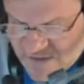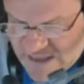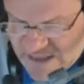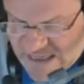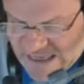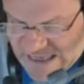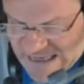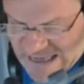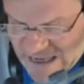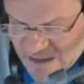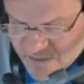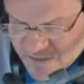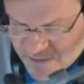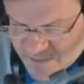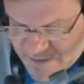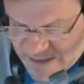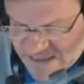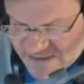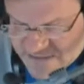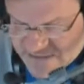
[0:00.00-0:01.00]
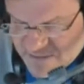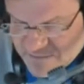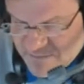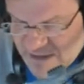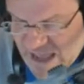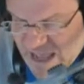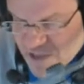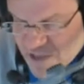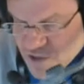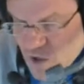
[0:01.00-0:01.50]
an account deposit
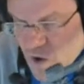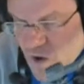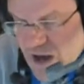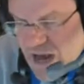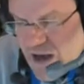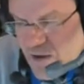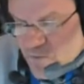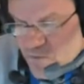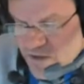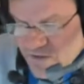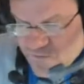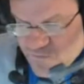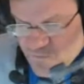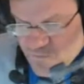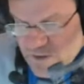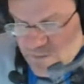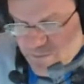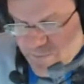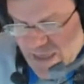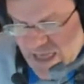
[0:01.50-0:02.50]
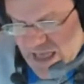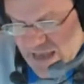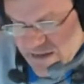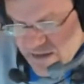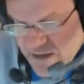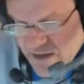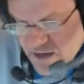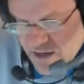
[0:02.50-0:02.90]
match or a risk-free bet